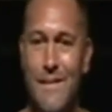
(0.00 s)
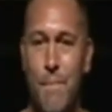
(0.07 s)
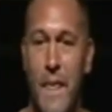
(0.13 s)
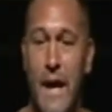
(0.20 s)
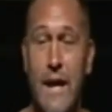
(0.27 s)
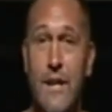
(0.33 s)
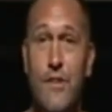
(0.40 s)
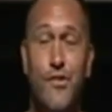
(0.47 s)

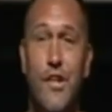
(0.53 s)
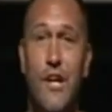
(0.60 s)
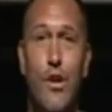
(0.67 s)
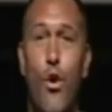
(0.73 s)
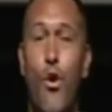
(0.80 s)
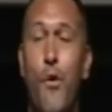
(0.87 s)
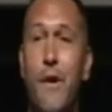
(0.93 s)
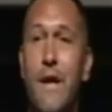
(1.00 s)
He's the
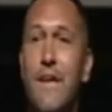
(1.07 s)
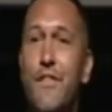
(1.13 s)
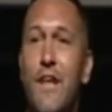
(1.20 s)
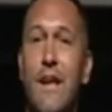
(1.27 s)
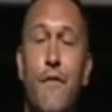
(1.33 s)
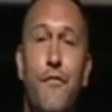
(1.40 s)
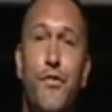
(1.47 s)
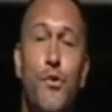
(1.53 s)
glory and the
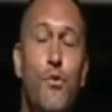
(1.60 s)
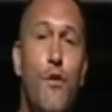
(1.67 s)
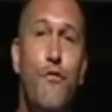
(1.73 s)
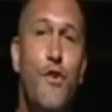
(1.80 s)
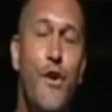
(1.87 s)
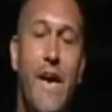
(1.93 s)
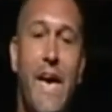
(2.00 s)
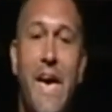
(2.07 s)
lifter of
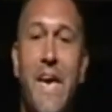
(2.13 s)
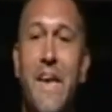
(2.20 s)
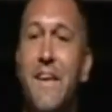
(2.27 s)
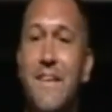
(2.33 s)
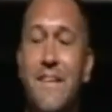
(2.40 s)
your head.